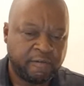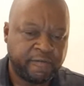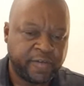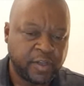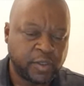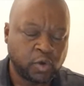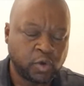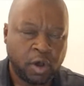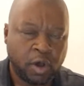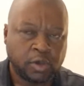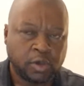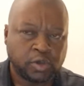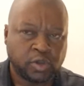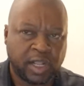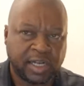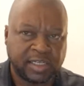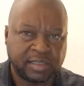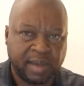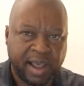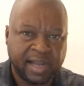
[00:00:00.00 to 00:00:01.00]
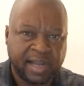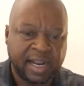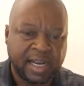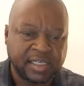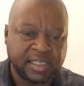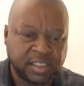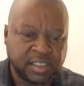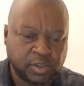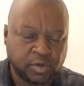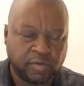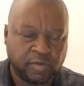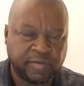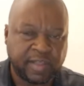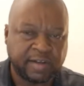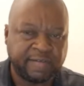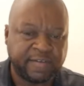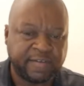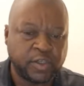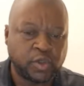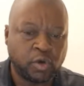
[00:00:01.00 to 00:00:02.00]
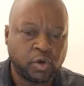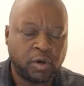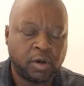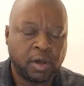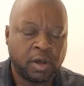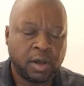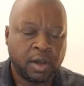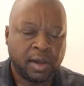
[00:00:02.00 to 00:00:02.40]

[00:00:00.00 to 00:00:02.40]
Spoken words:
video. So that is my analysis of that video.